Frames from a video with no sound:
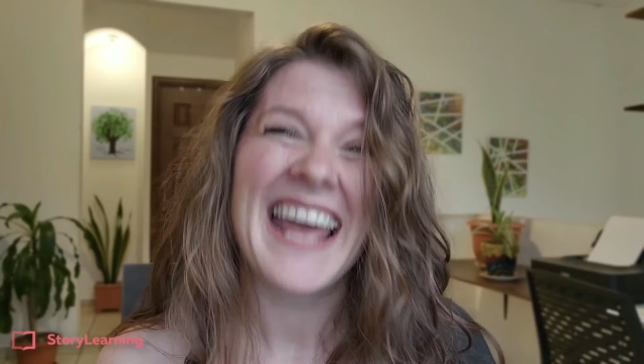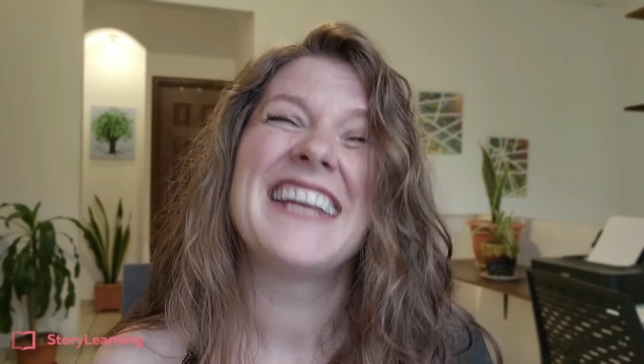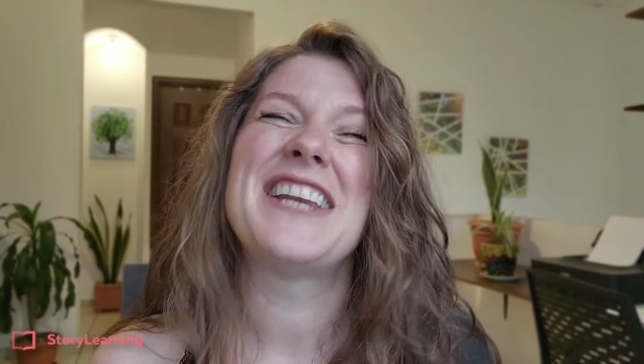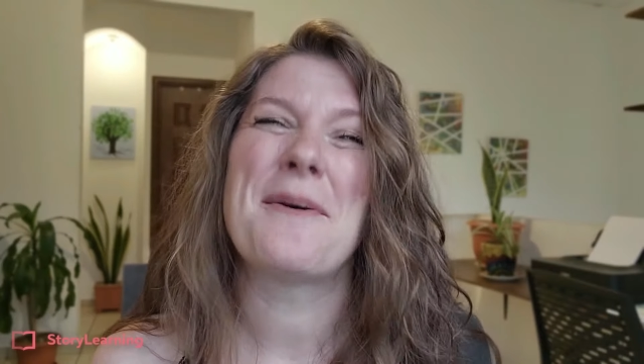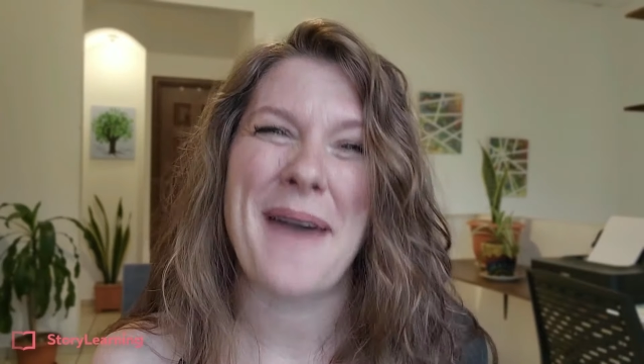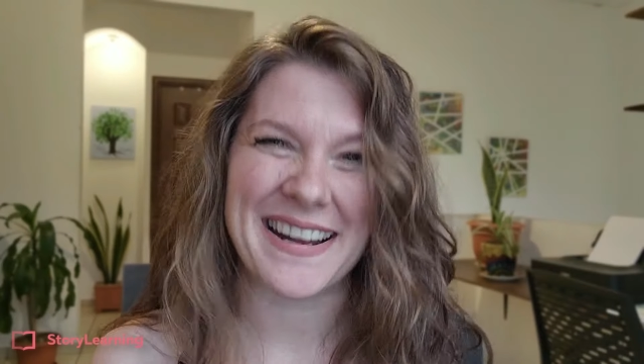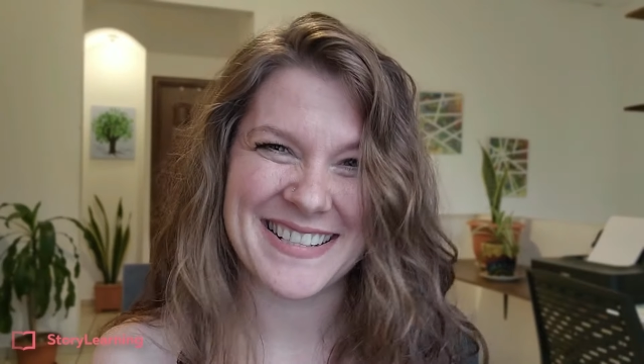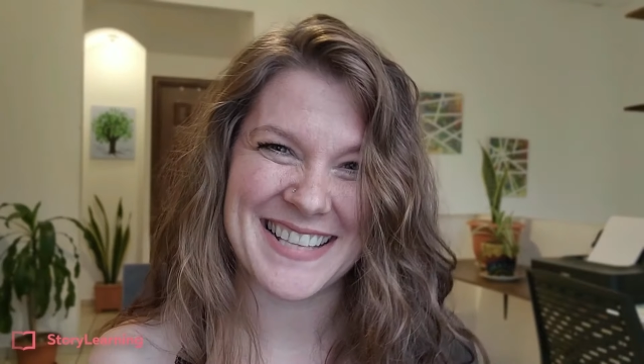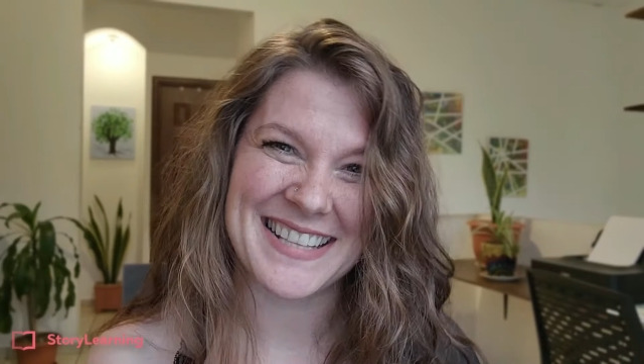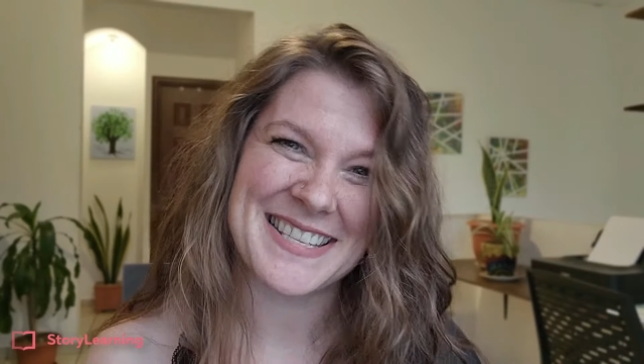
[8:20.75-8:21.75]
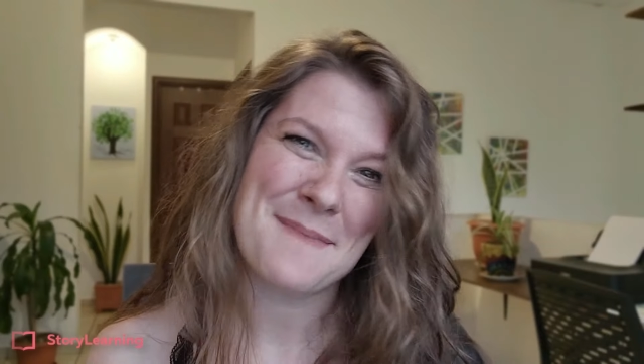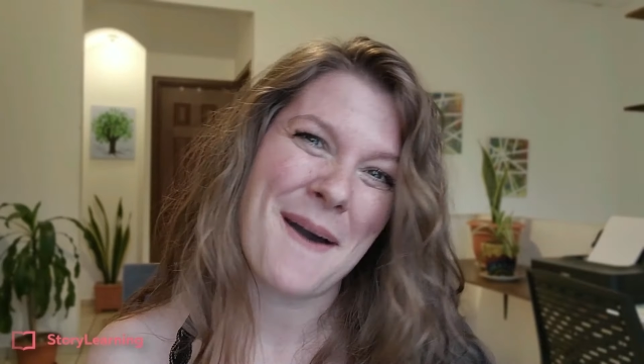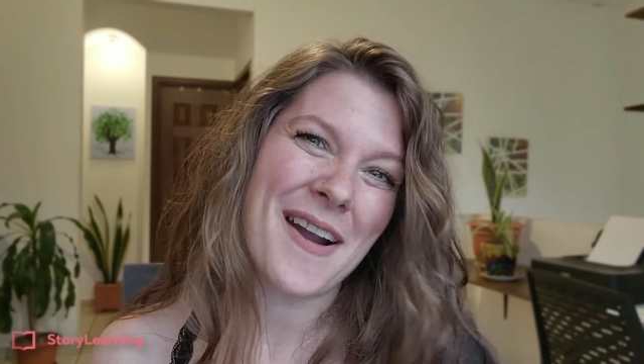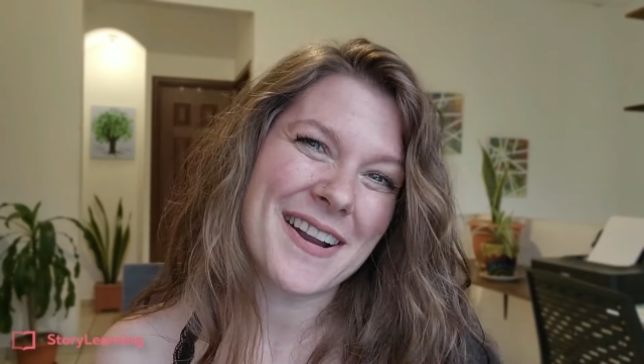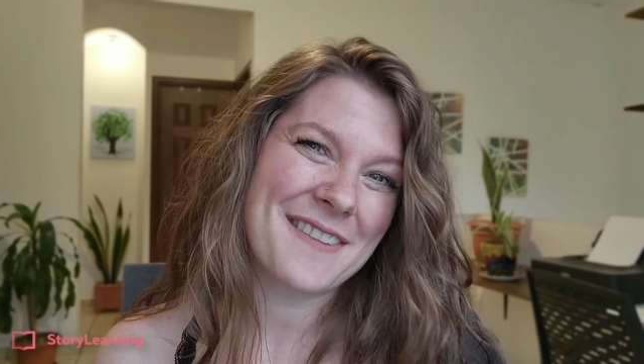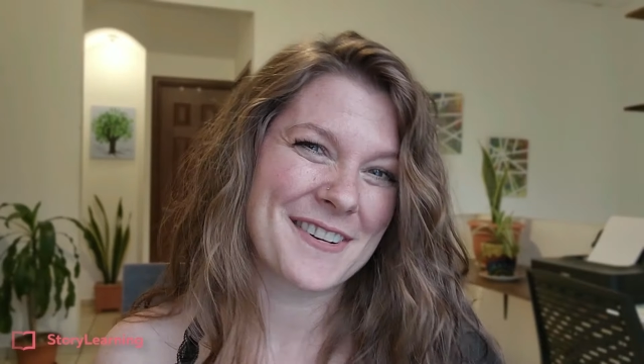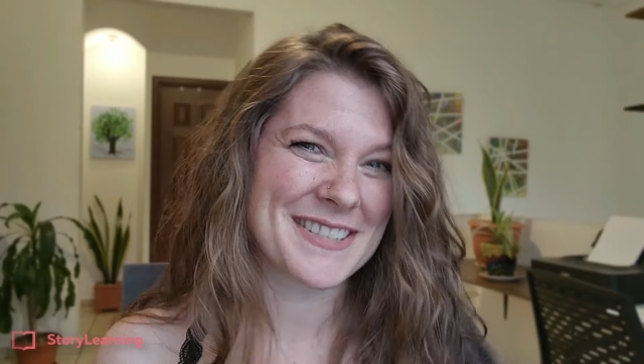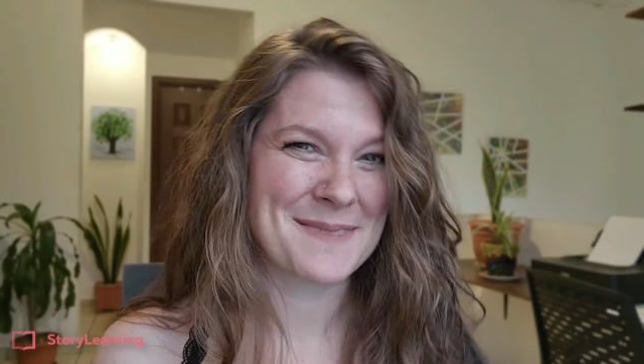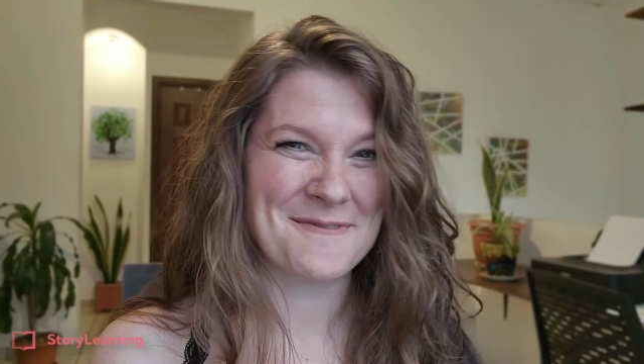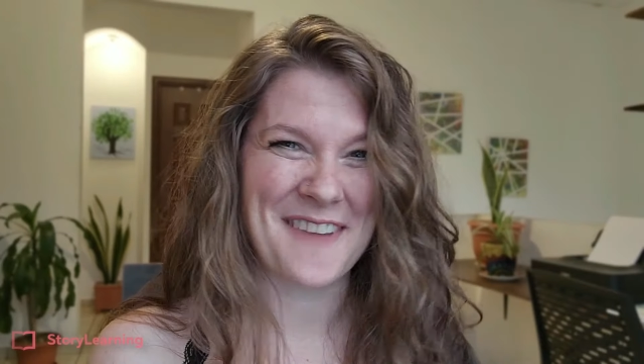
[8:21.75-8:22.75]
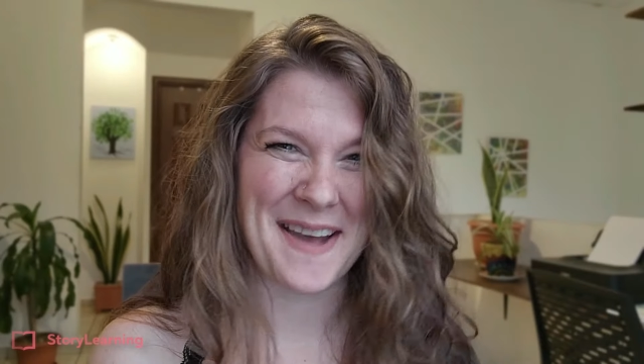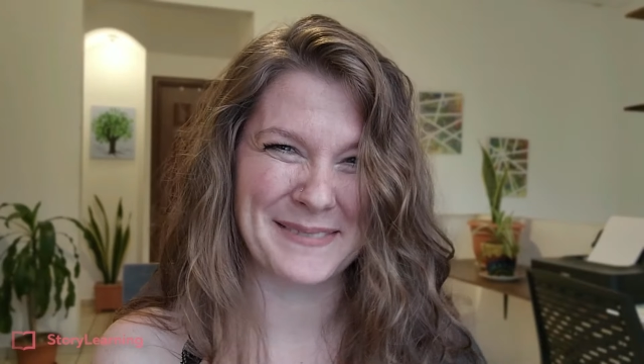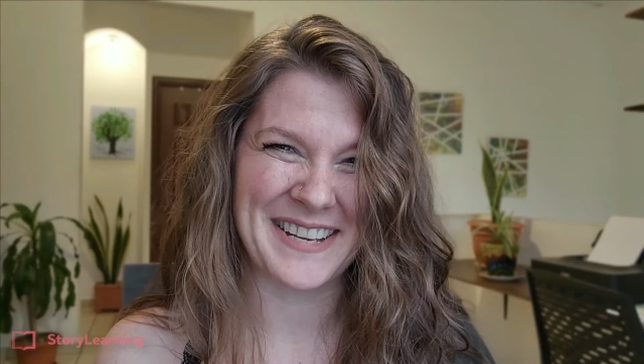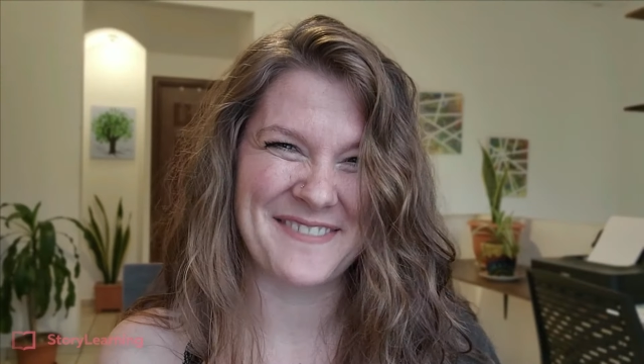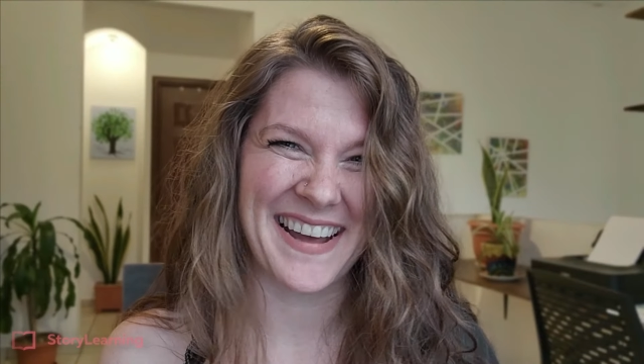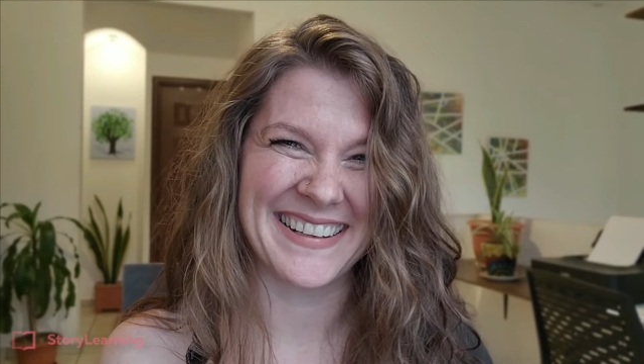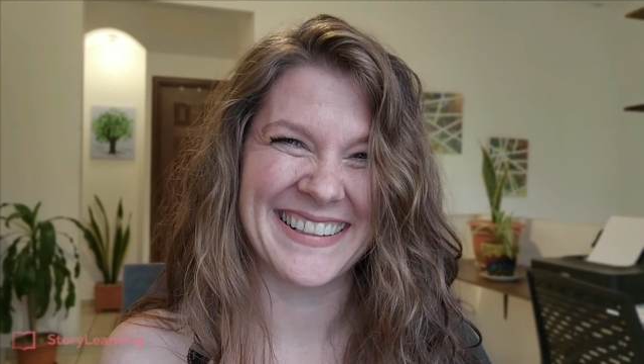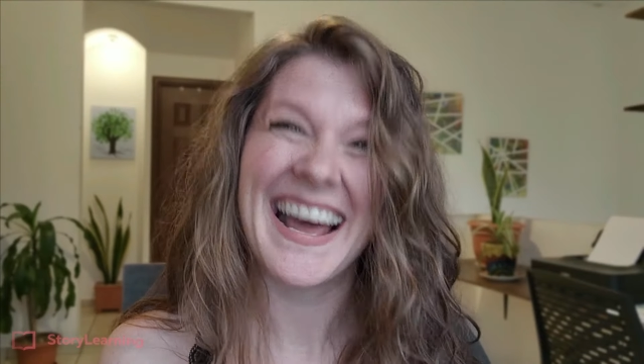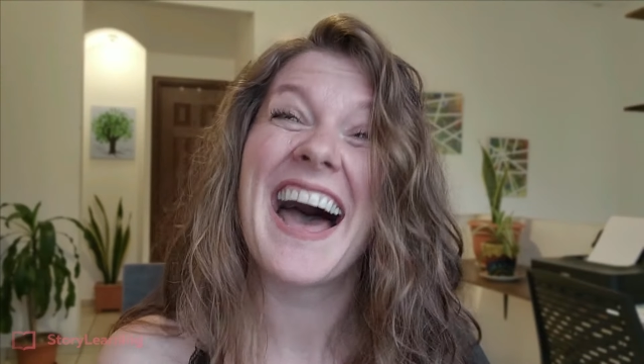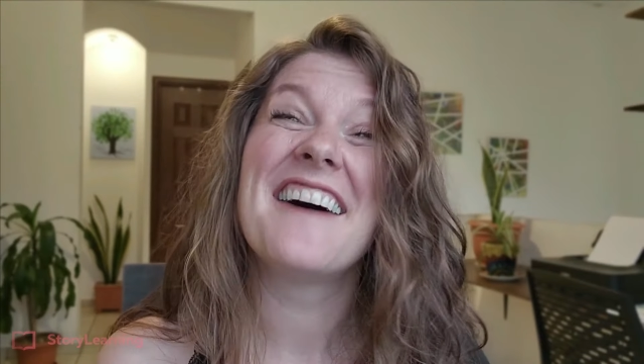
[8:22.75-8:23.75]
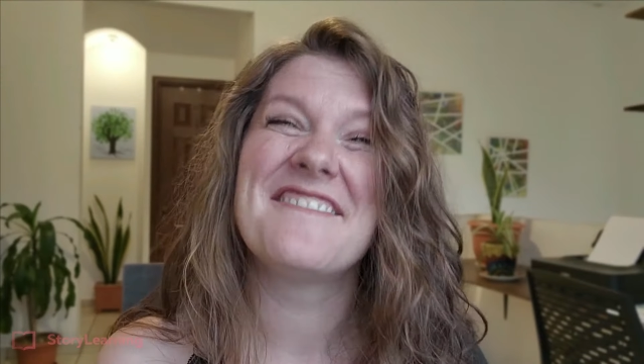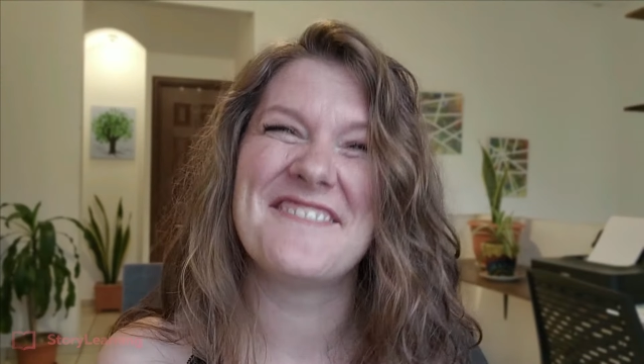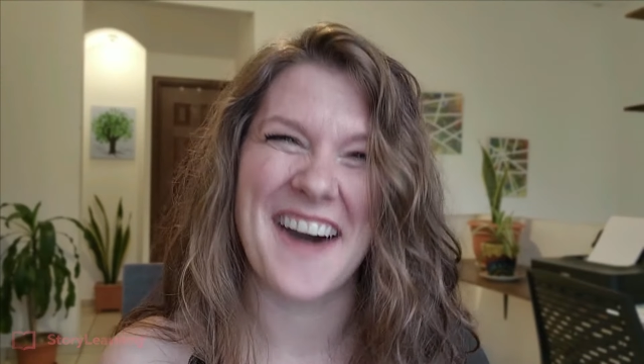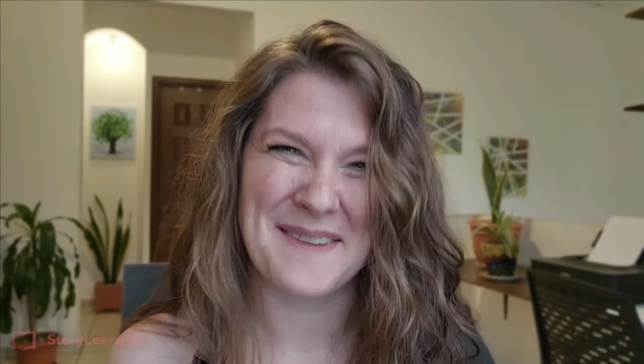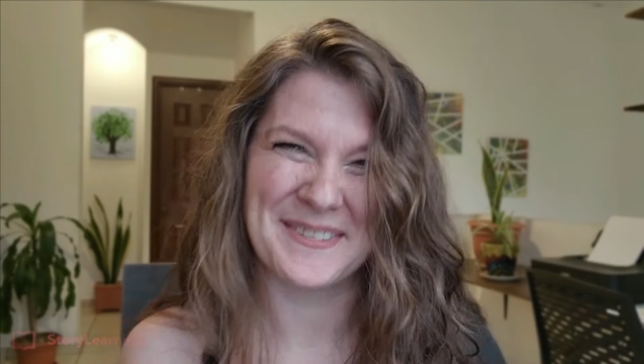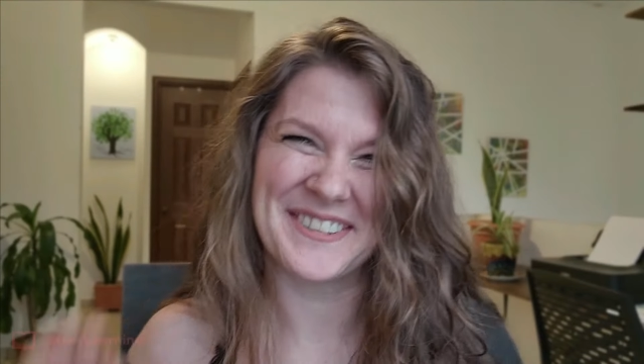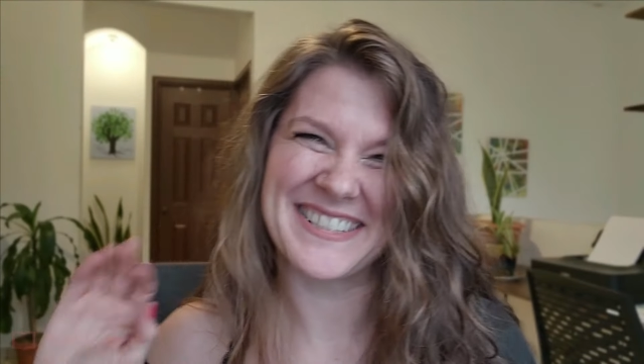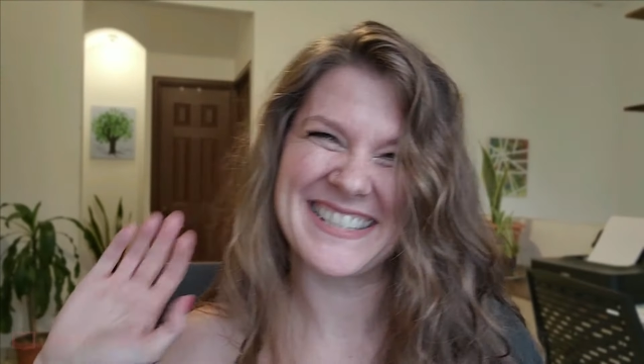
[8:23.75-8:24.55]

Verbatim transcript: Now back to Sunset Park for some family fun. Vamos!